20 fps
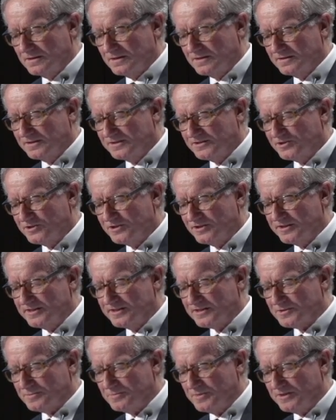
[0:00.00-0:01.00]
And these early
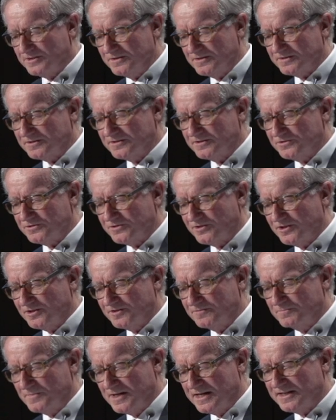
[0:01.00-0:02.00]
experiences
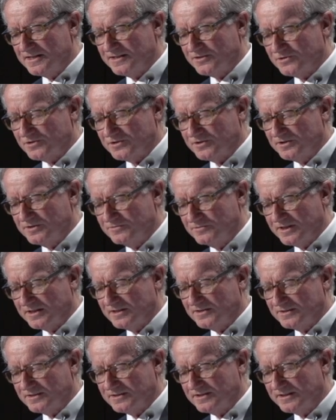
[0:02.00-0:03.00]
drove my interest in
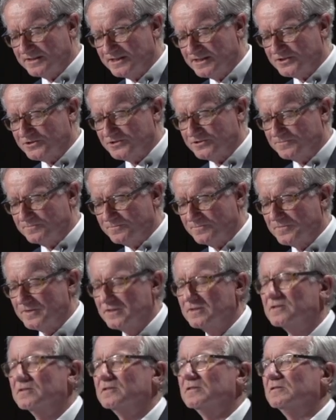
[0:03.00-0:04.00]
reconciliation,
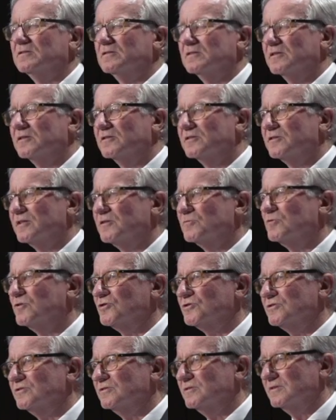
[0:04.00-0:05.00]
although that
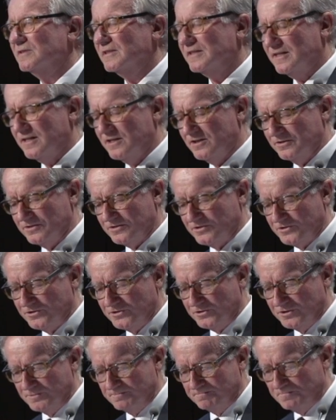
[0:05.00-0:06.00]
wasn't a current
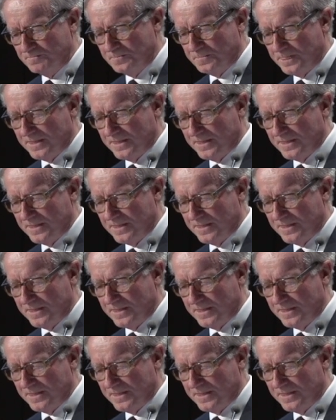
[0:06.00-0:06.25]
term.